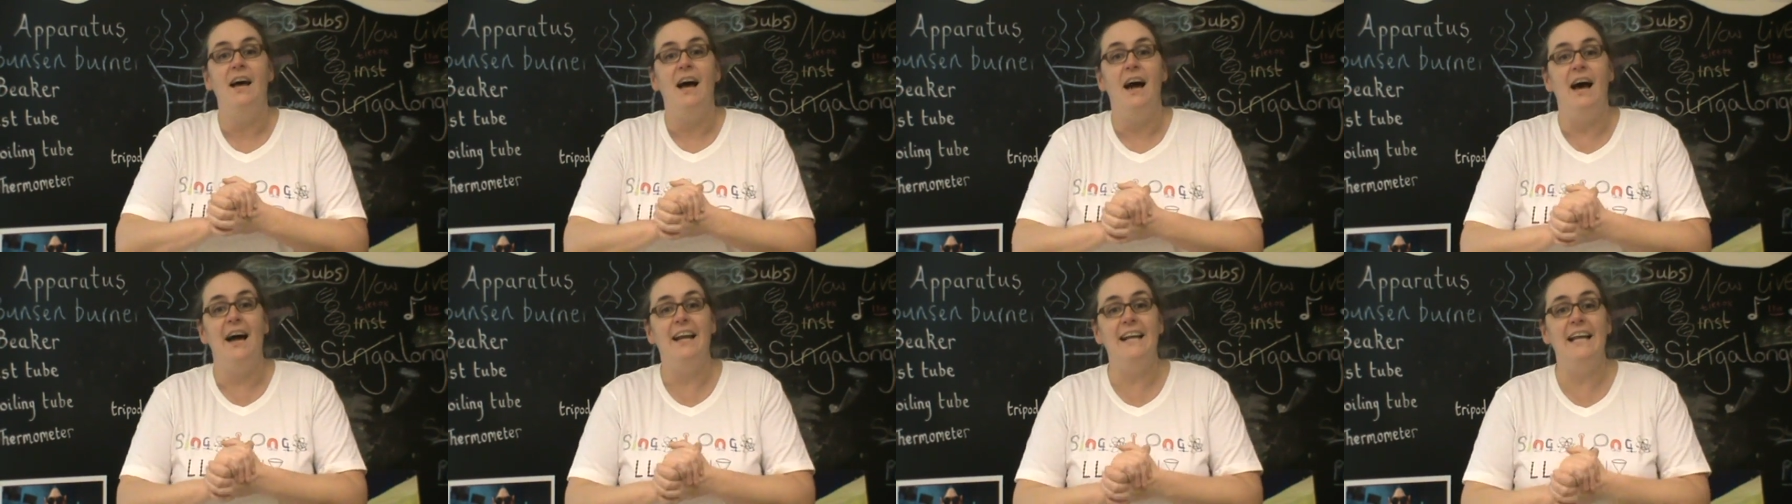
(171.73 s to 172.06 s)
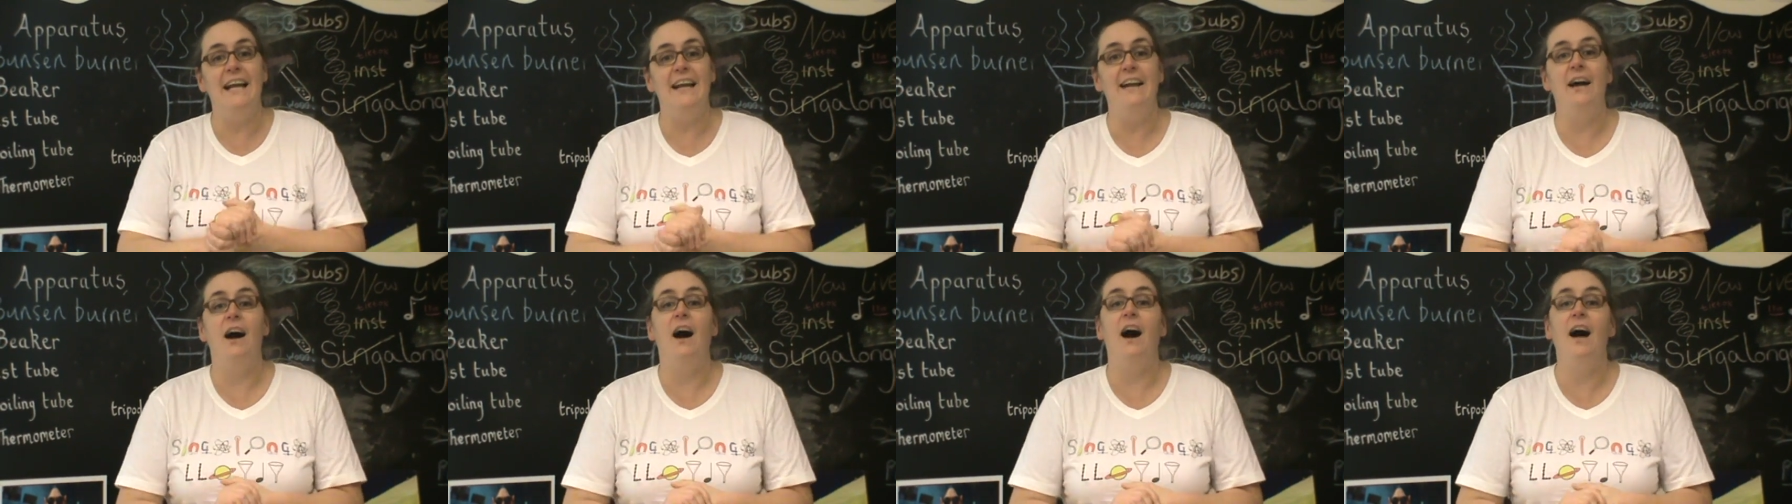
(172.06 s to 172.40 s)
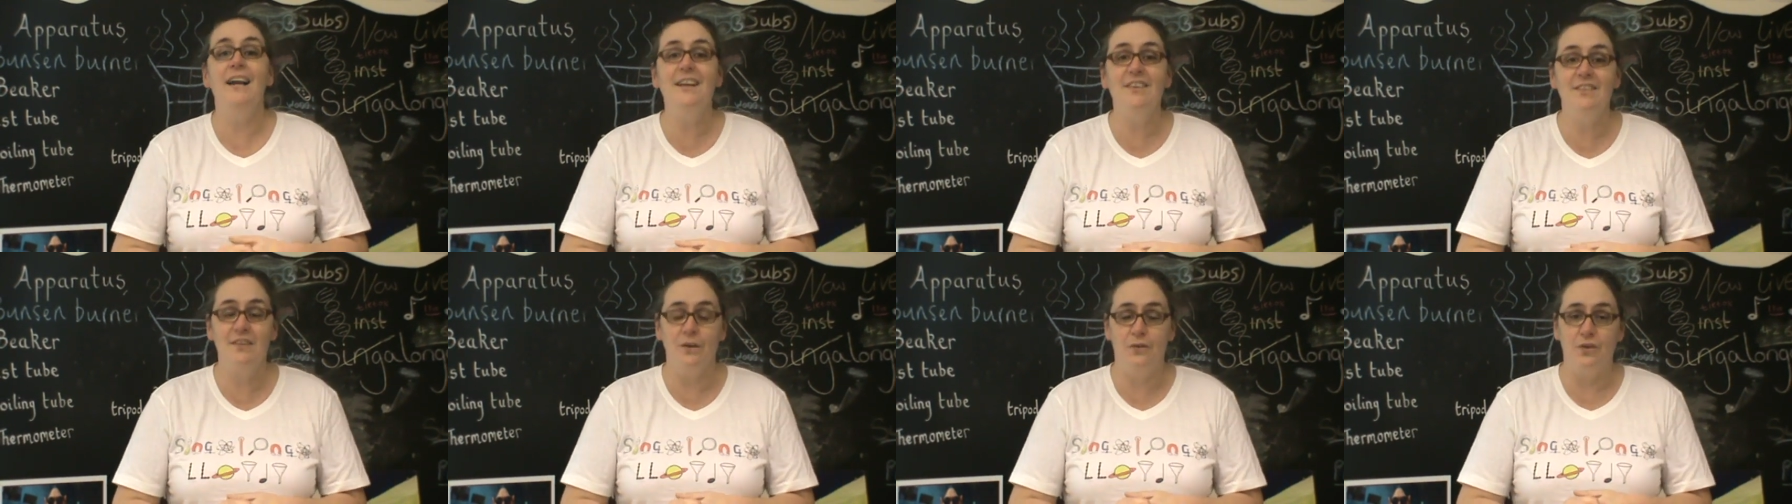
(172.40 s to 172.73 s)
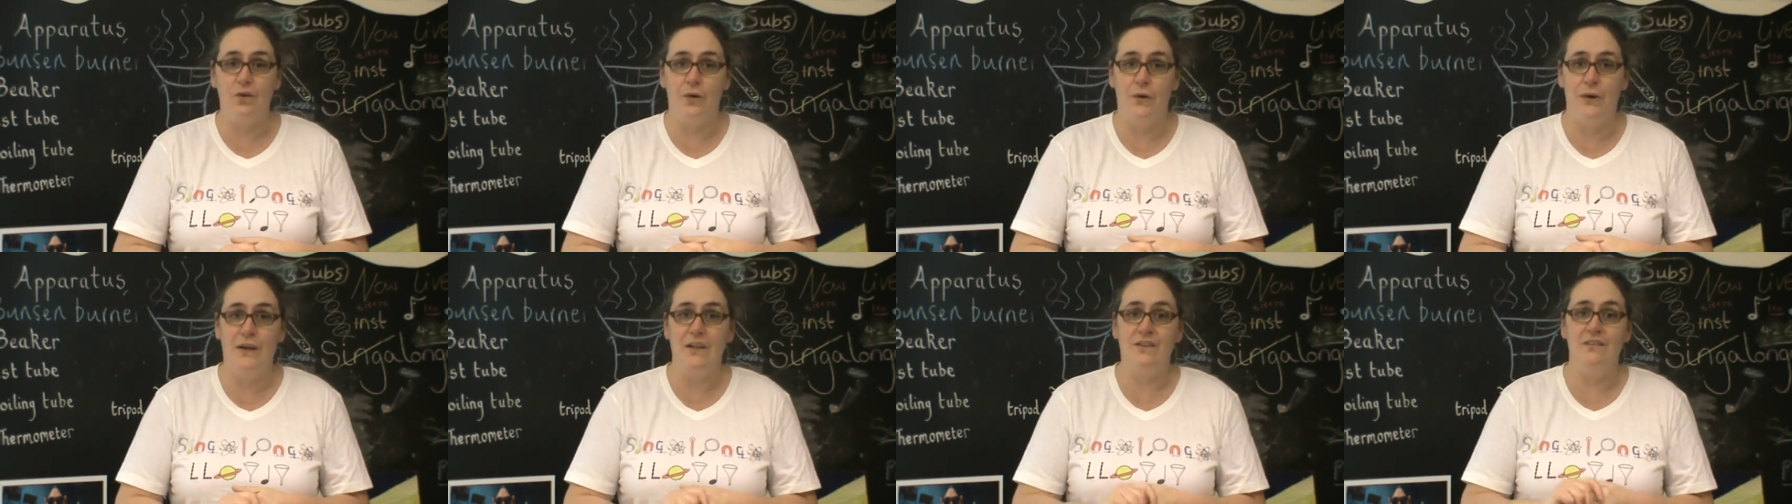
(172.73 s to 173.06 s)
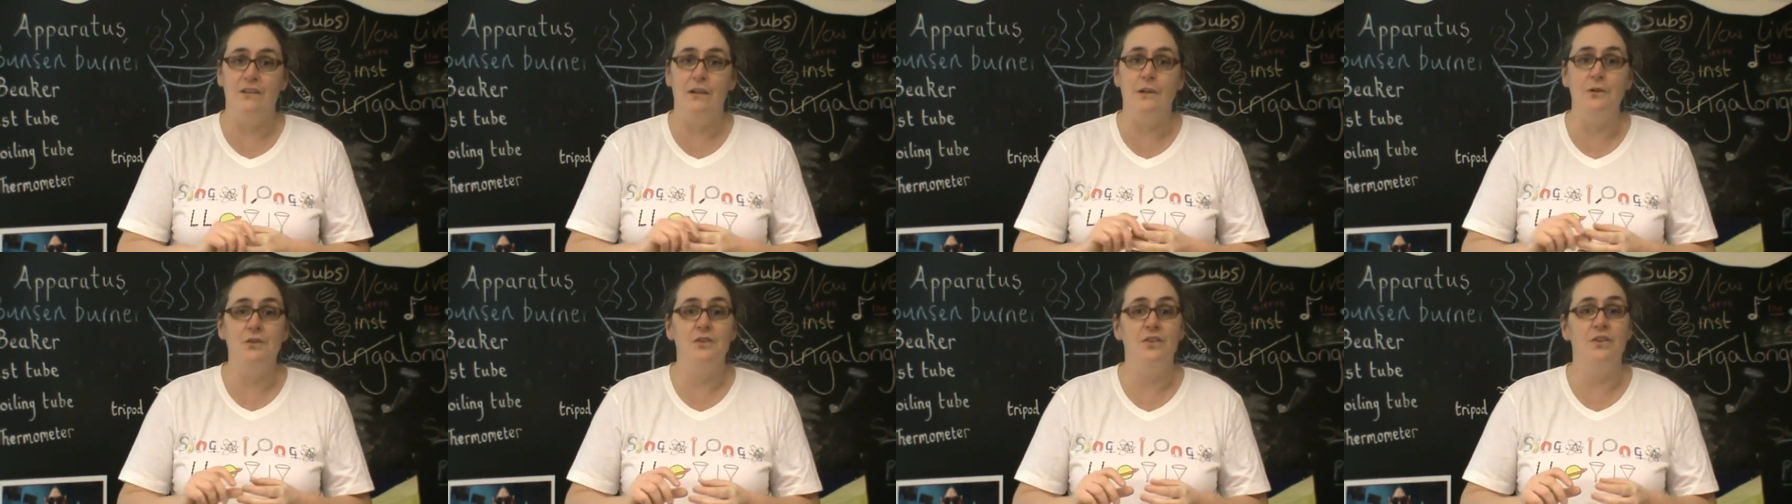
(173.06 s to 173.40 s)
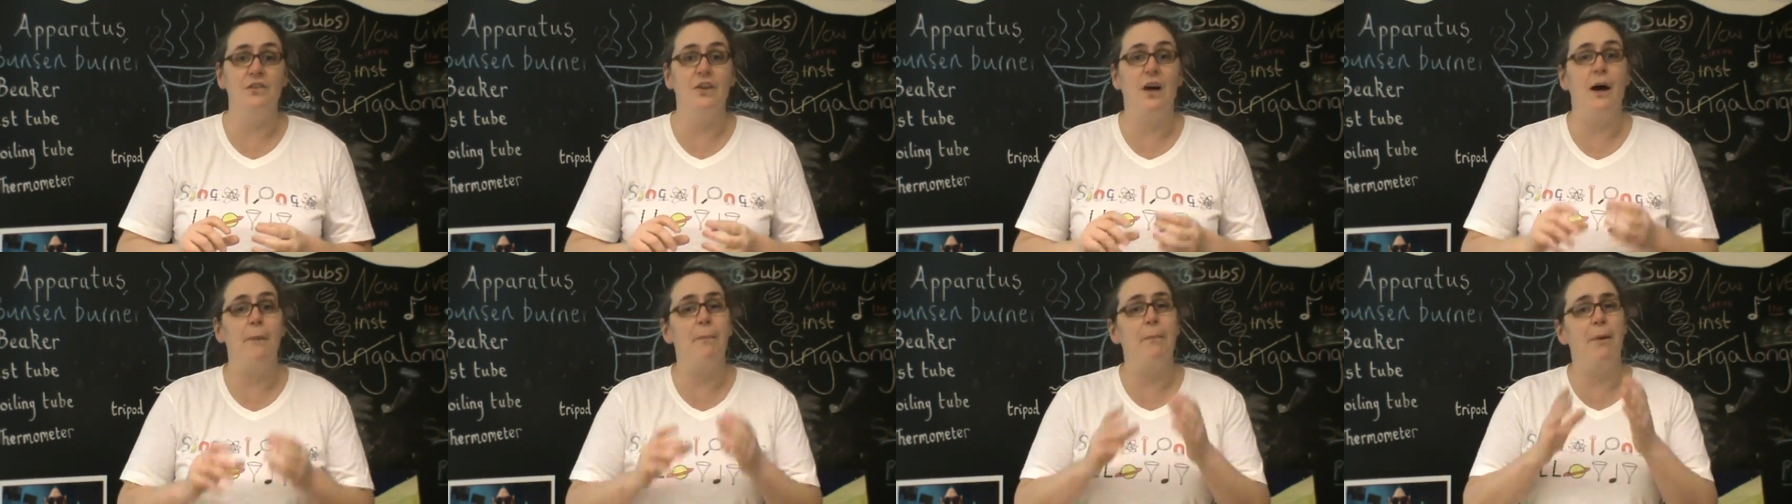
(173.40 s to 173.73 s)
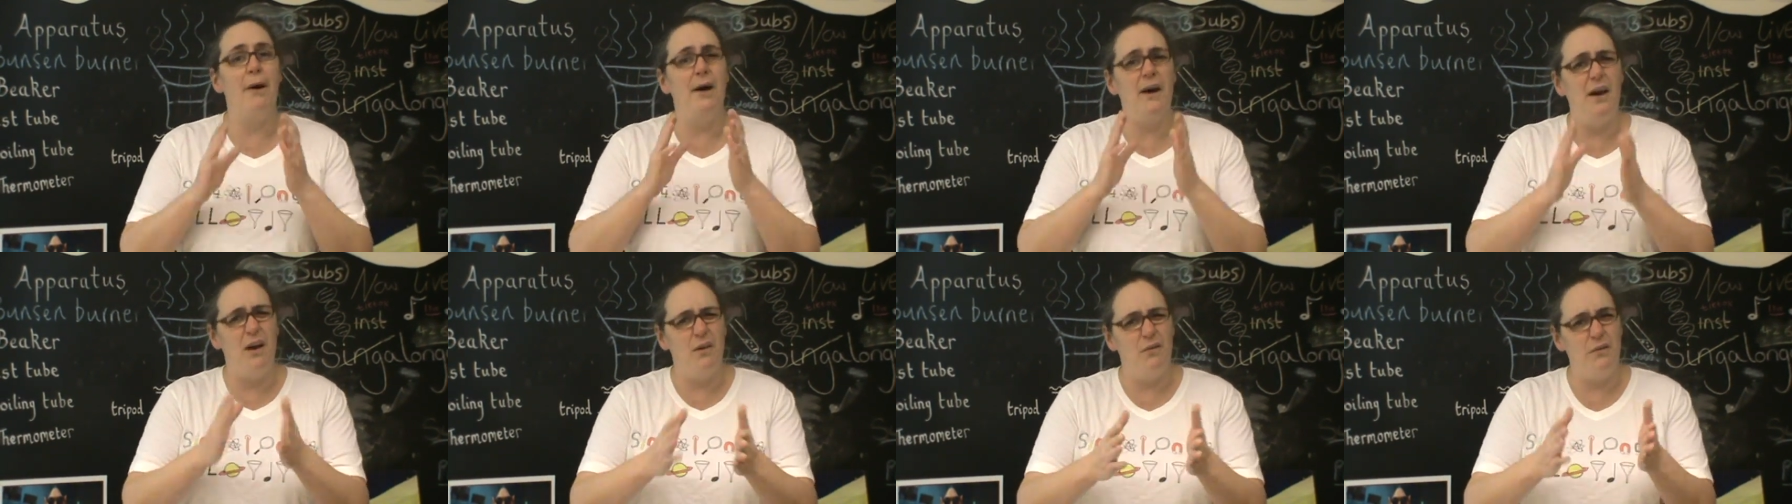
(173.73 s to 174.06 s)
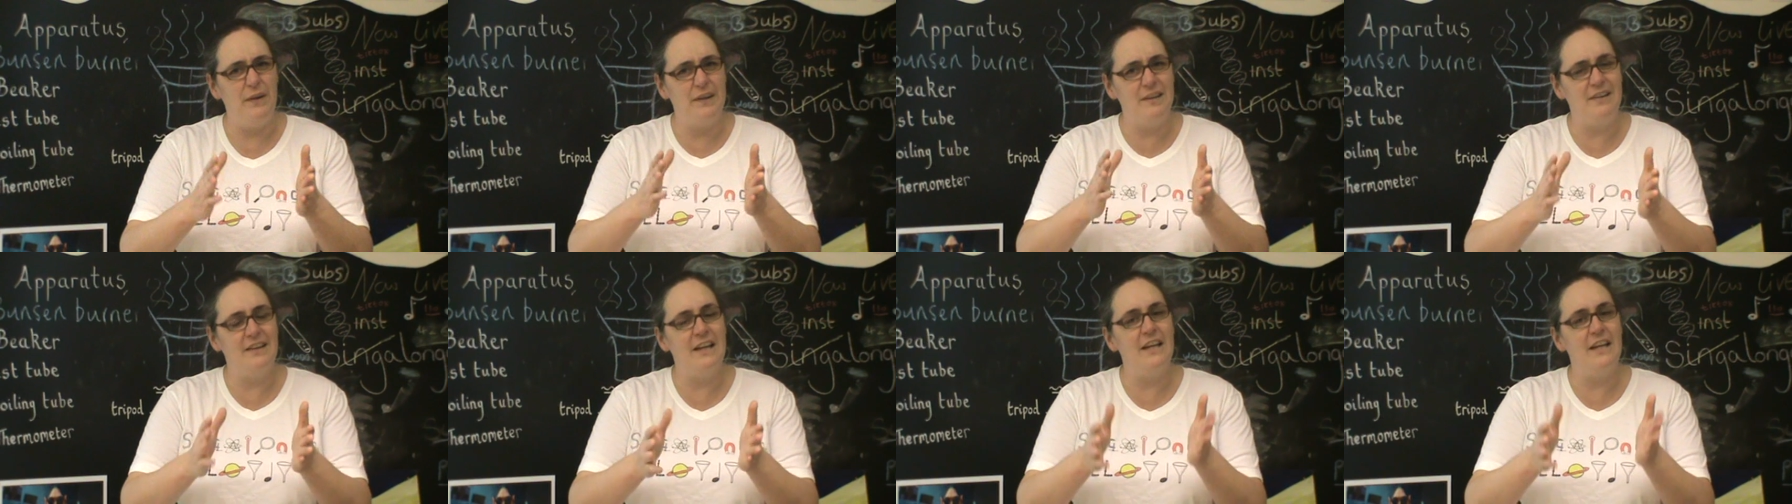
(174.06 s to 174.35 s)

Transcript: And then isotonic solutions are perfect.